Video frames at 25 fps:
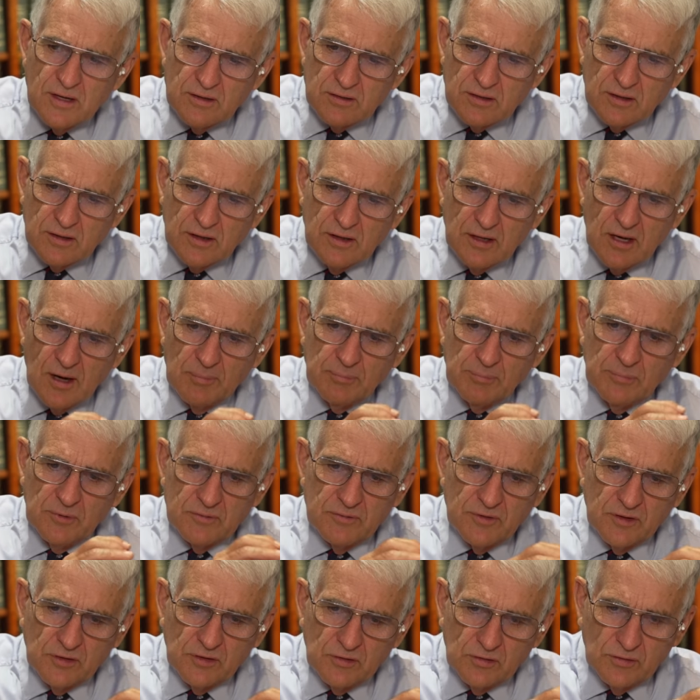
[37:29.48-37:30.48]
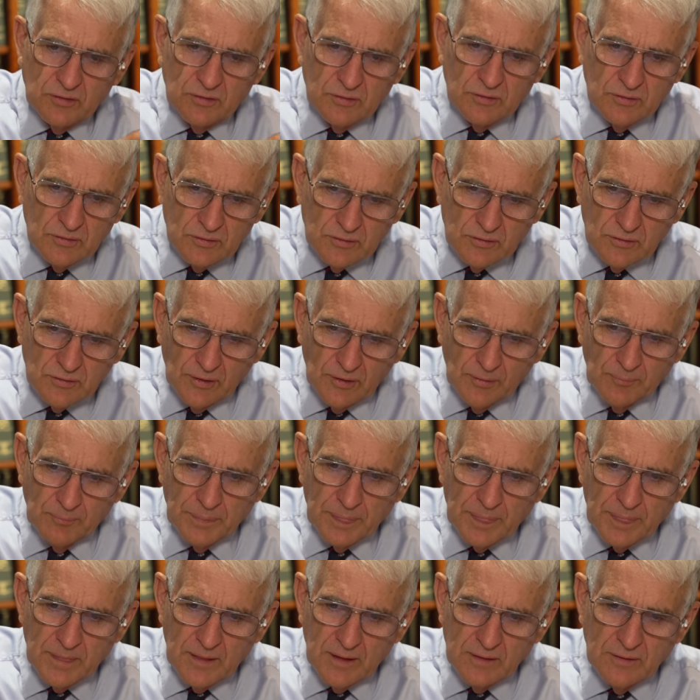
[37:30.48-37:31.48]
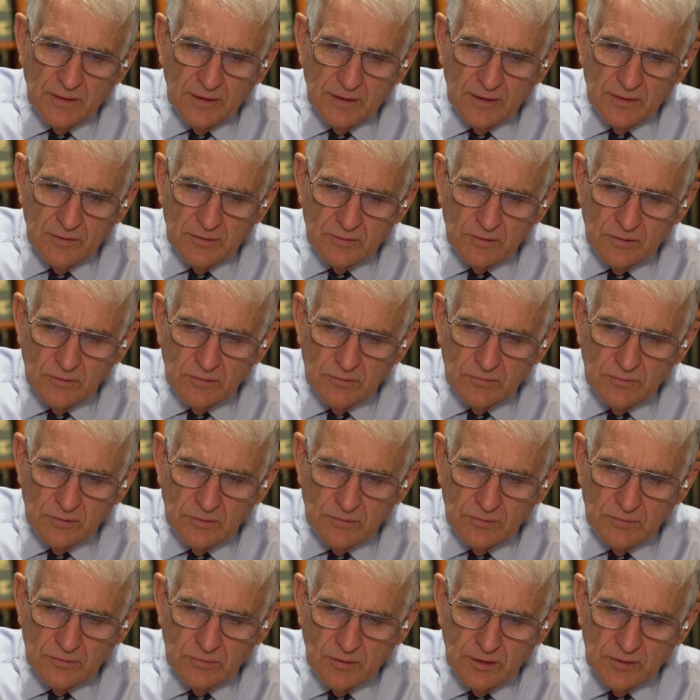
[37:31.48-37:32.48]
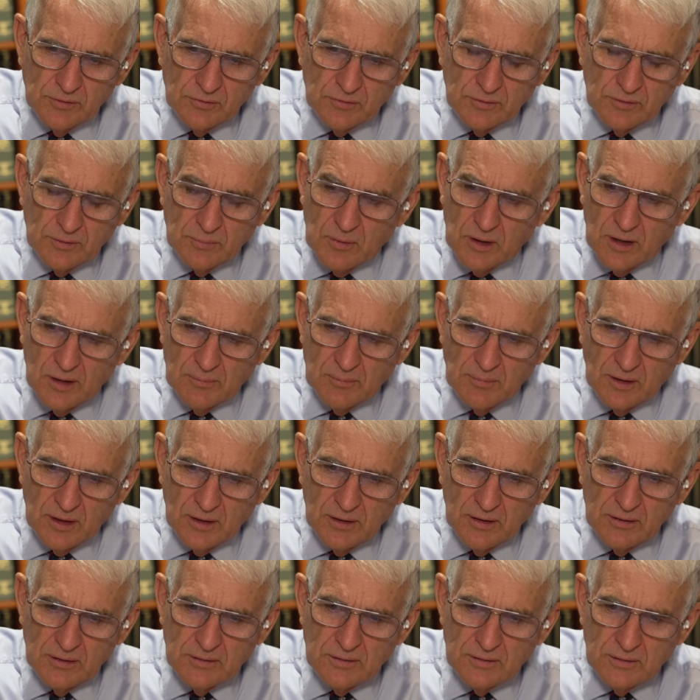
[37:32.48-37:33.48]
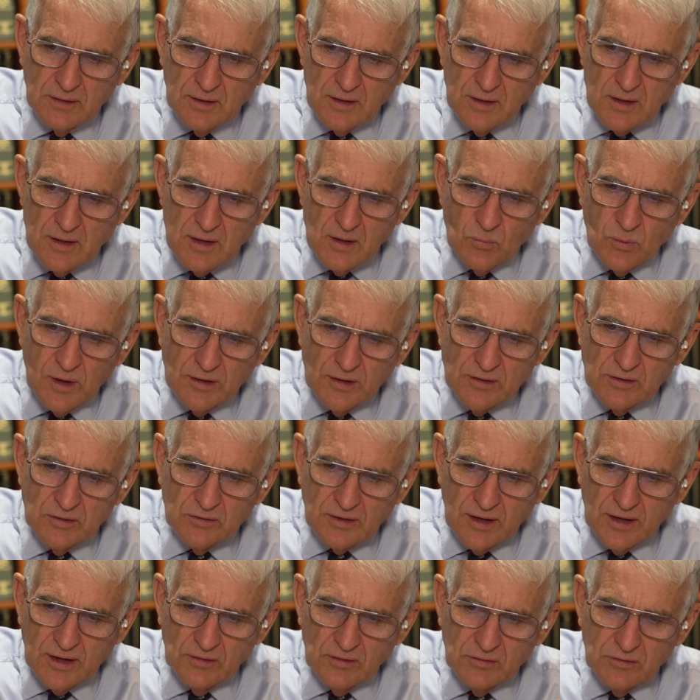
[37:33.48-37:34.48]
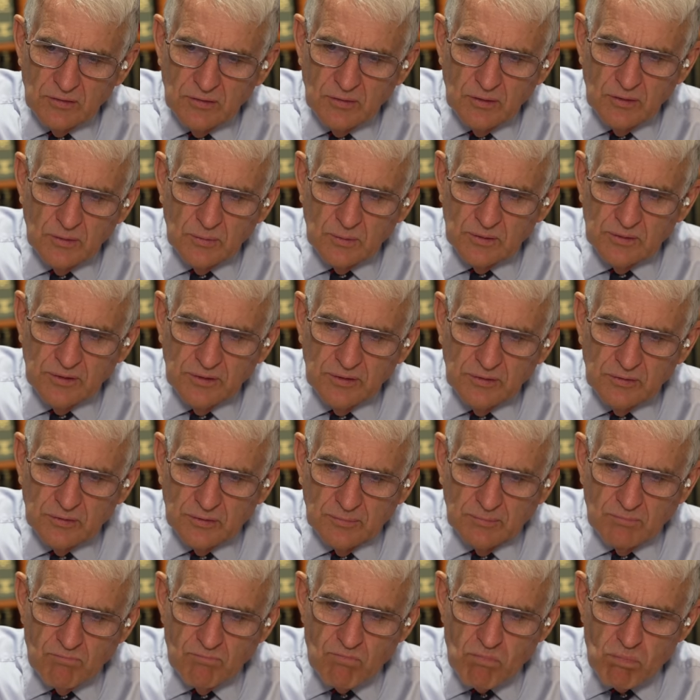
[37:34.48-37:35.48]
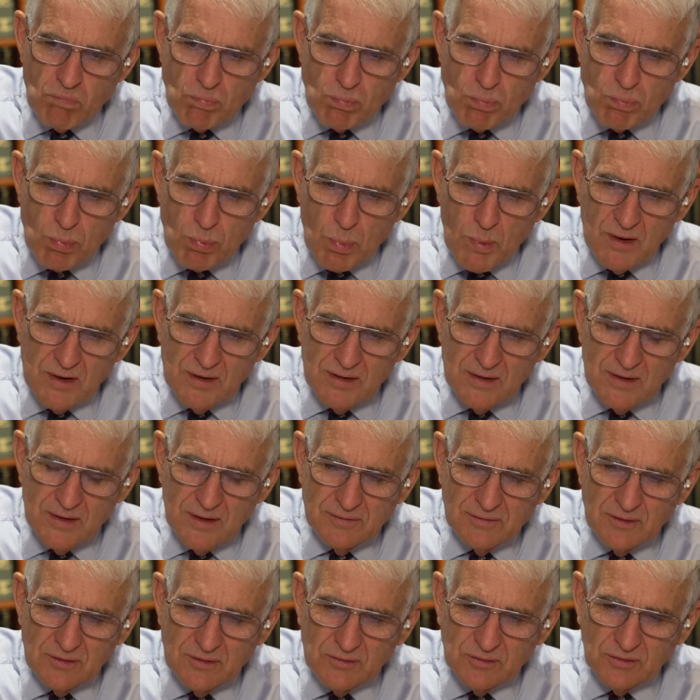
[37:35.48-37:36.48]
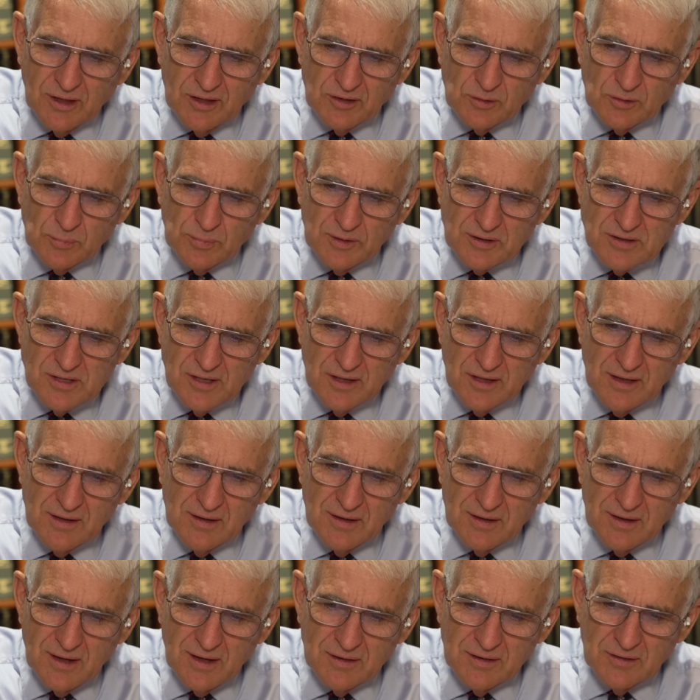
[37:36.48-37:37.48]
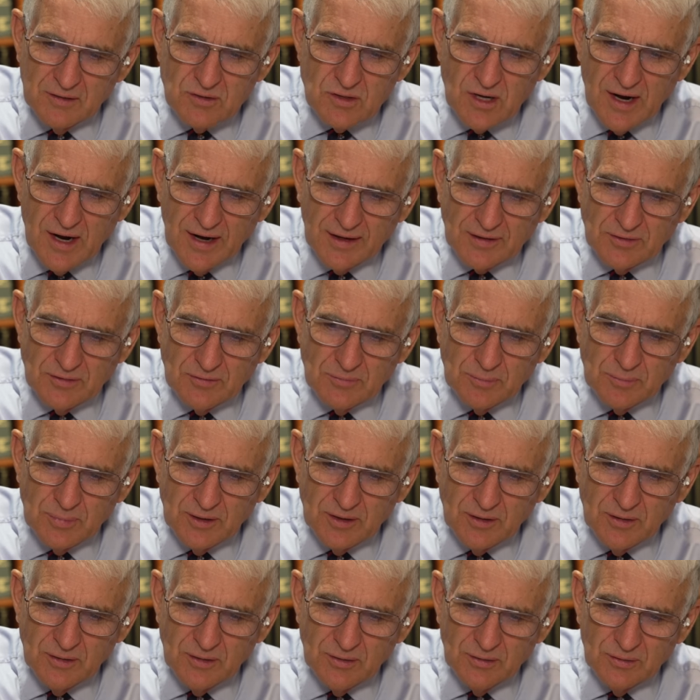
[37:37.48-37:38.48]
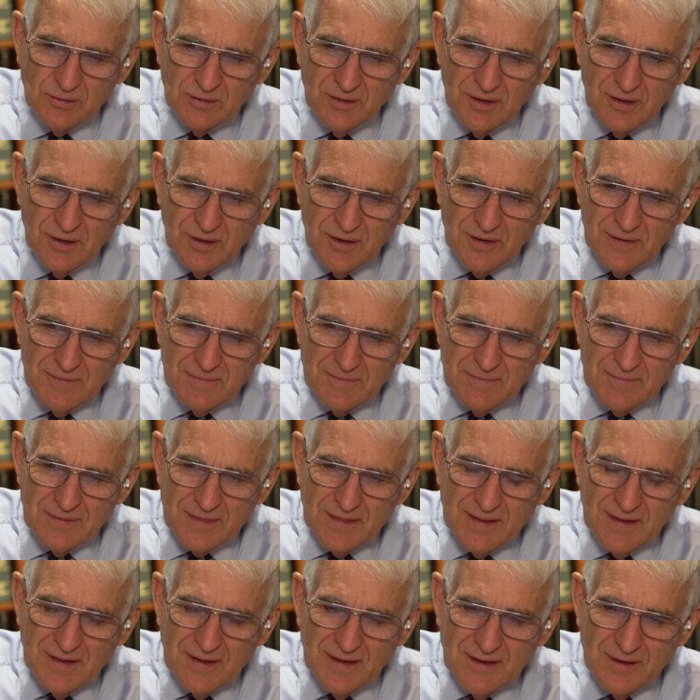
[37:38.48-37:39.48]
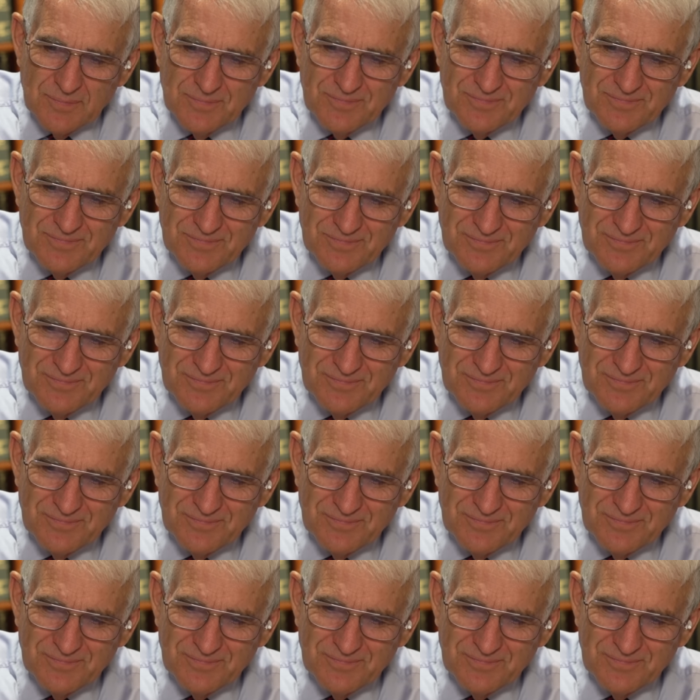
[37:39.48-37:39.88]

out a couple of issues um, there that you, you've raised in my mind. One is, as a new religion, I've got to say it's particularly unattractive because um,